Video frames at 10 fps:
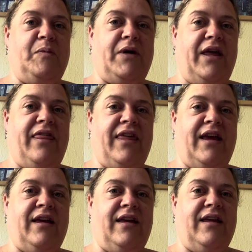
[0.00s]
but I
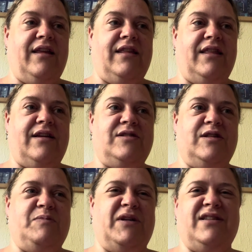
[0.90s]
think that's
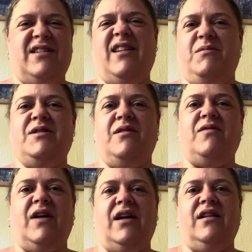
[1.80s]
just because I am so
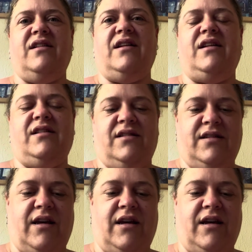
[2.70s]
fat. And